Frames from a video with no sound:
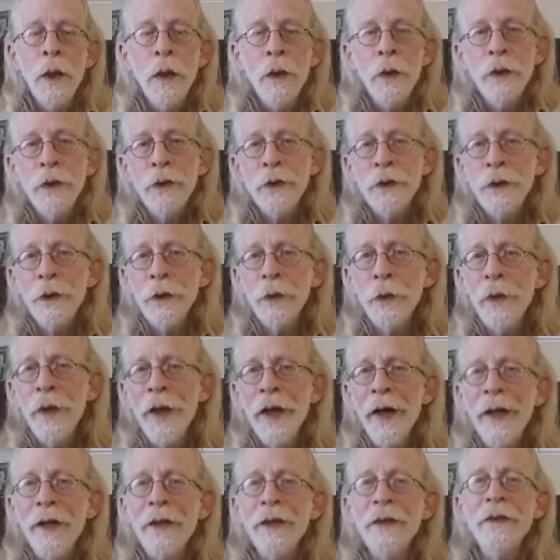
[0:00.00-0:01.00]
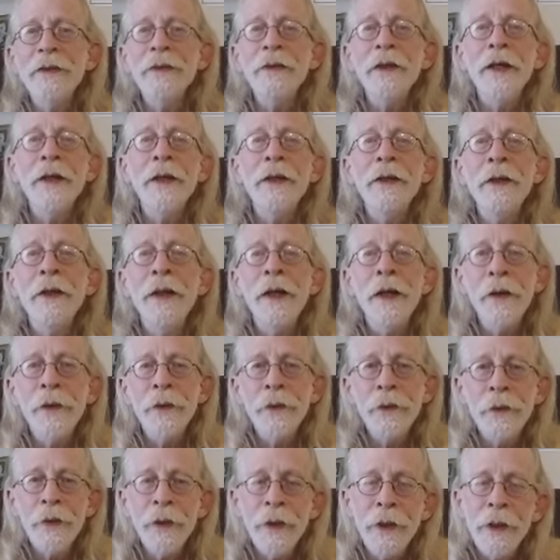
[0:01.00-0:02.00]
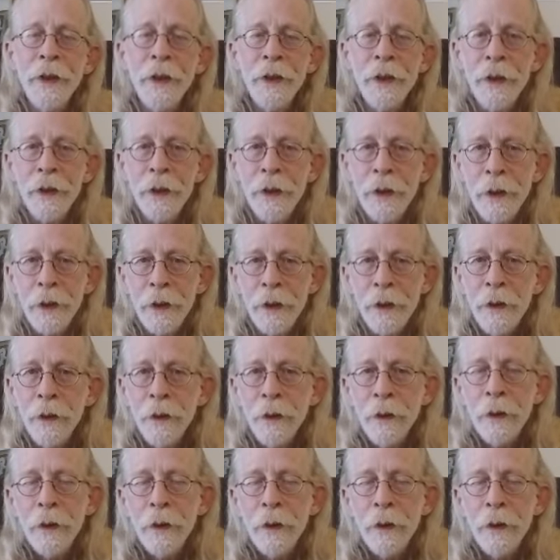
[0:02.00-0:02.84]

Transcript: So that is another key